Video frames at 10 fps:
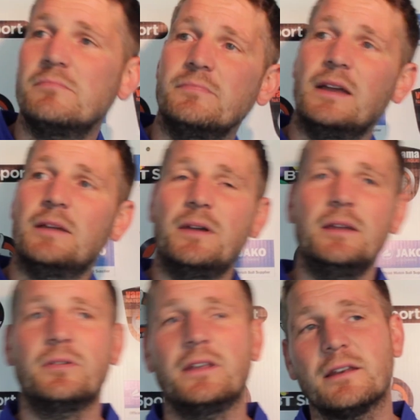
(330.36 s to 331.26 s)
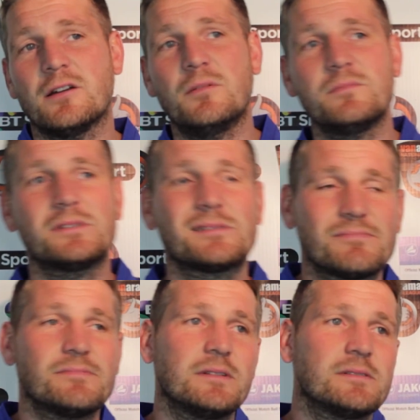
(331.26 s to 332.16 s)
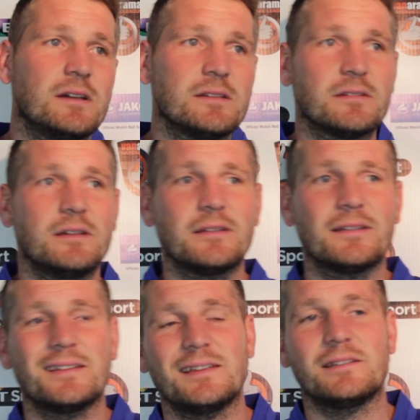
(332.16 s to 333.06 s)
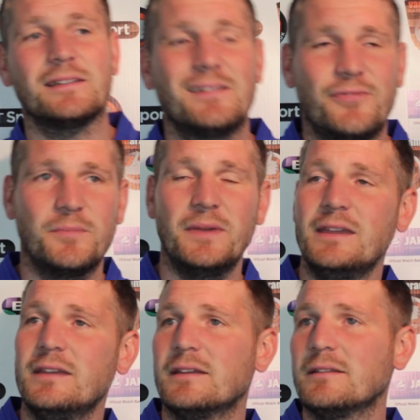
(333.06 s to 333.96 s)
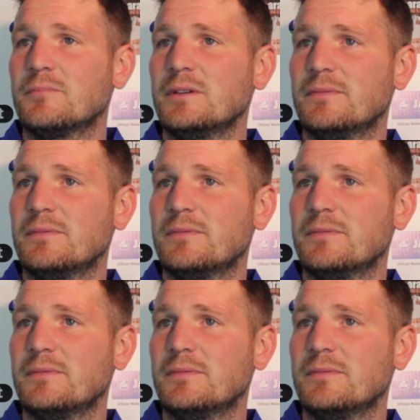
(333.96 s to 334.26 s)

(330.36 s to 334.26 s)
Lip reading: Maybe, but then Combs, for me,